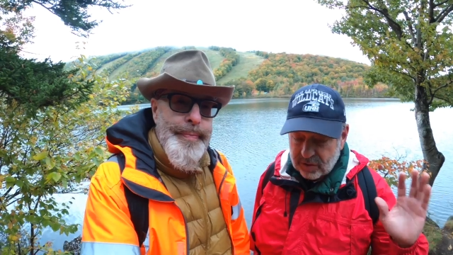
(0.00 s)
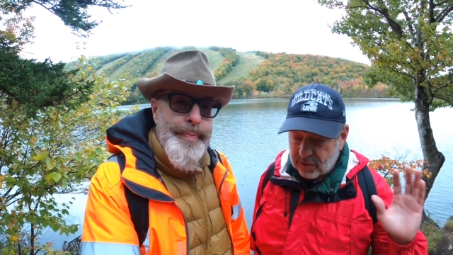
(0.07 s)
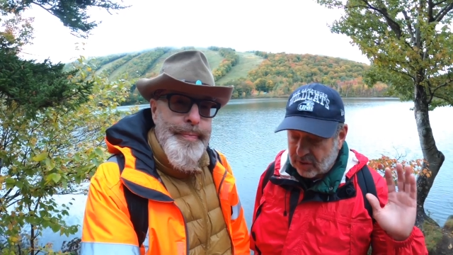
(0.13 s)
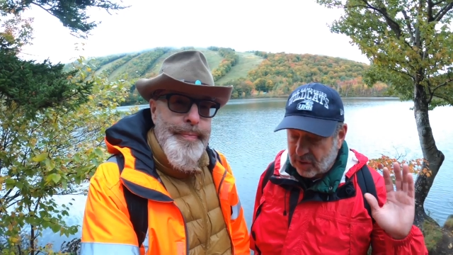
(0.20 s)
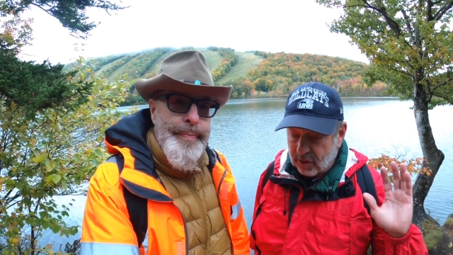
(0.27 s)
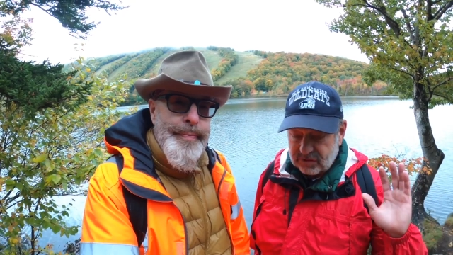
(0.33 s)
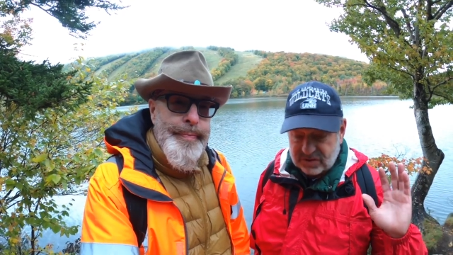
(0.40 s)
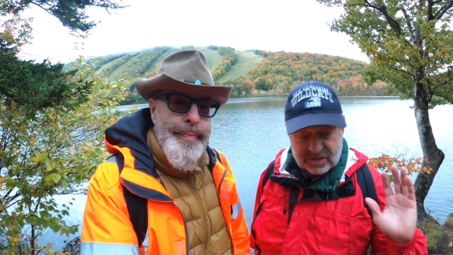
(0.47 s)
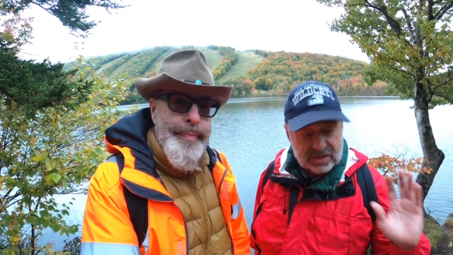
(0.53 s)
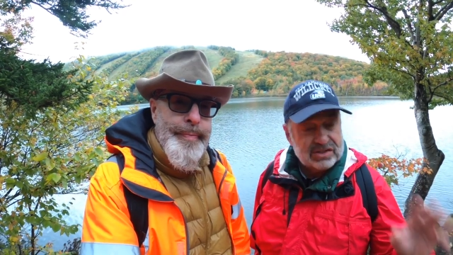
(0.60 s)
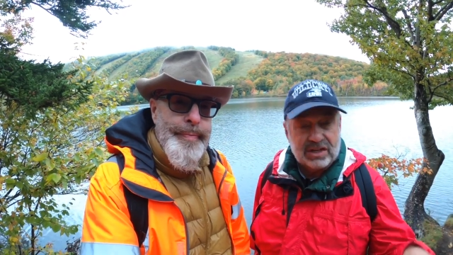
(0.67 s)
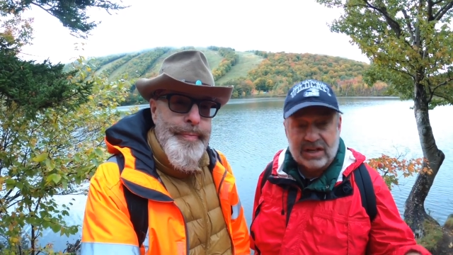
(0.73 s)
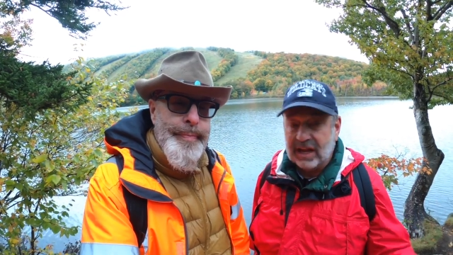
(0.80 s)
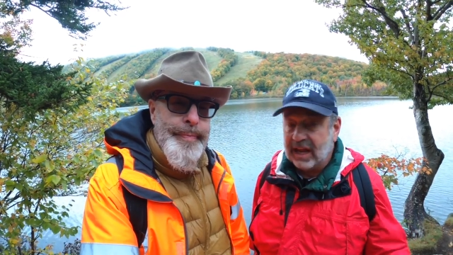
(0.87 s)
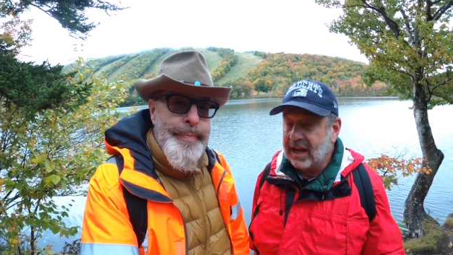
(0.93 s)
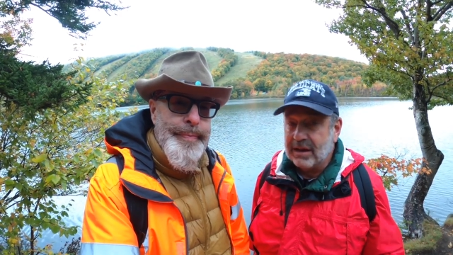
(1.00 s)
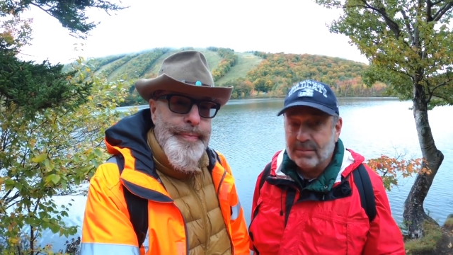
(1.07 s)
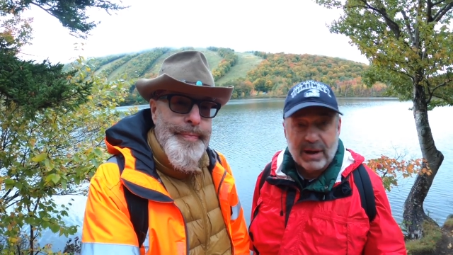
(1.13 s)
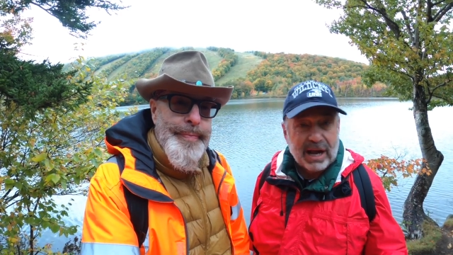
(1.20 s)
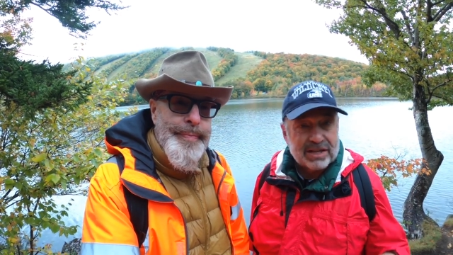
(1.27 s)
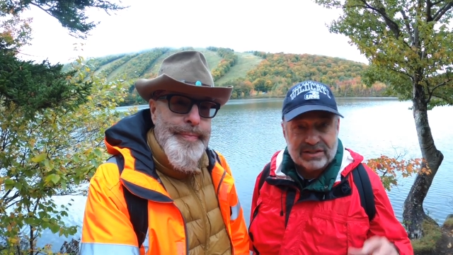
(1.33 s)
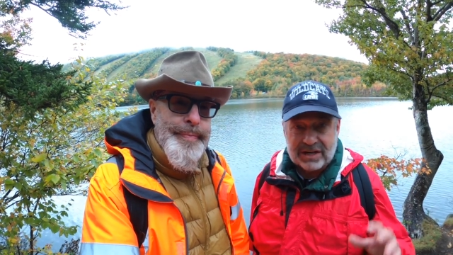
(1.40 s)
Speaker 1: You go 60 to 80
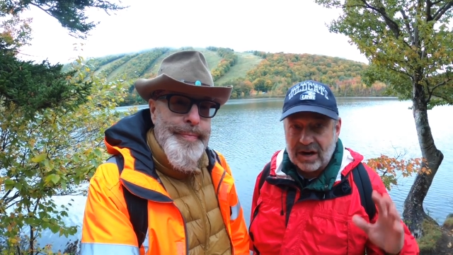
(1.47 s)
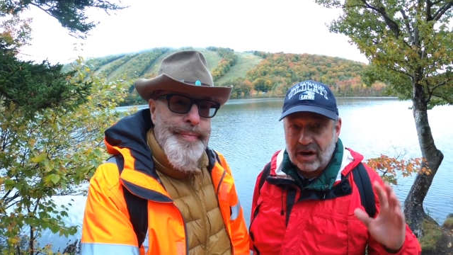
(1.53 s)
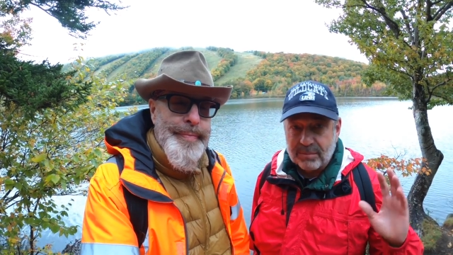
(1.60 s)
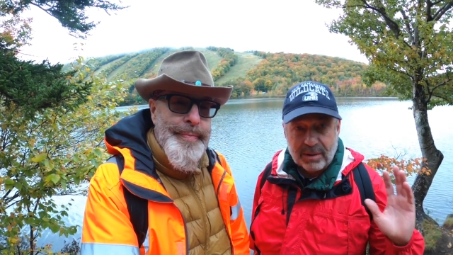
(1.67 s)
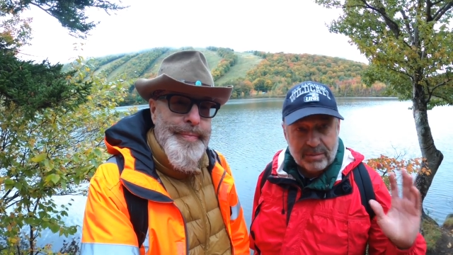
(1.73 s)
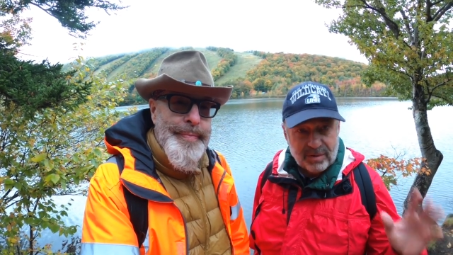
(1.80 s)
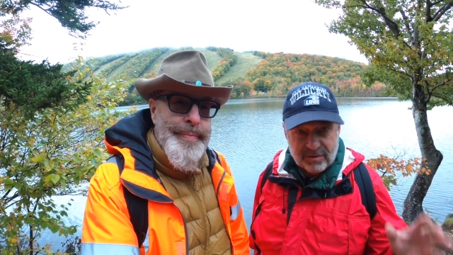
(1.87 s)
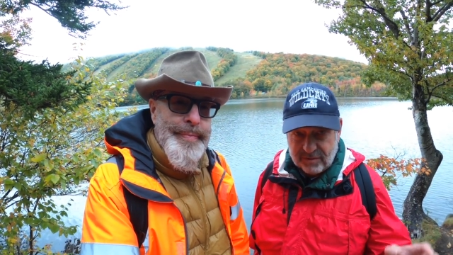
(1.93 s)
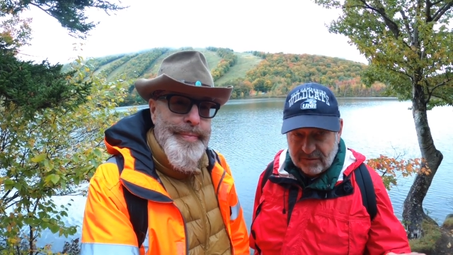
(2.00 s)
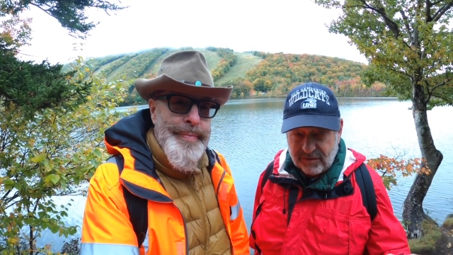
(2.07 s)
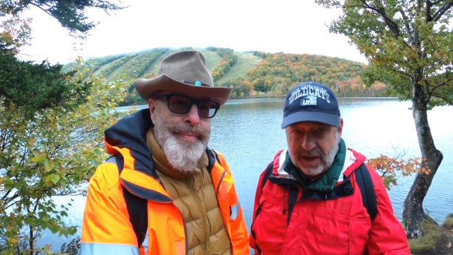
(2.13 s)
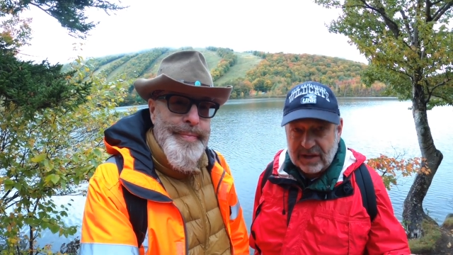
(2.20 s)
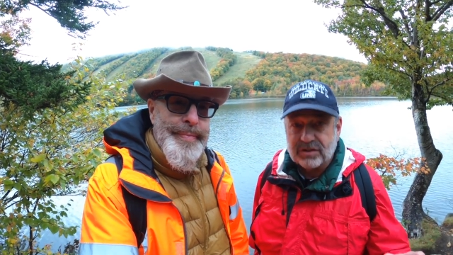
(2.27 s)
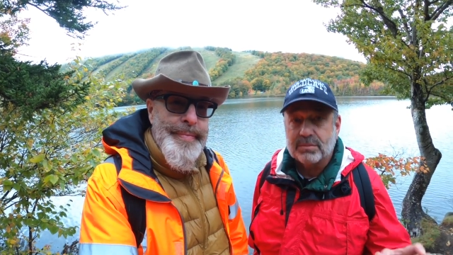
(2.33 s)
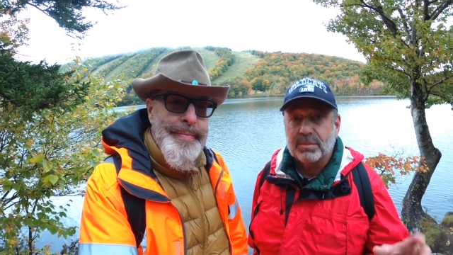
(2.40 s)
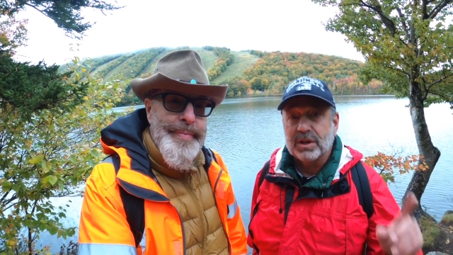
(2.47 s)
miles an hour, maybe even faster.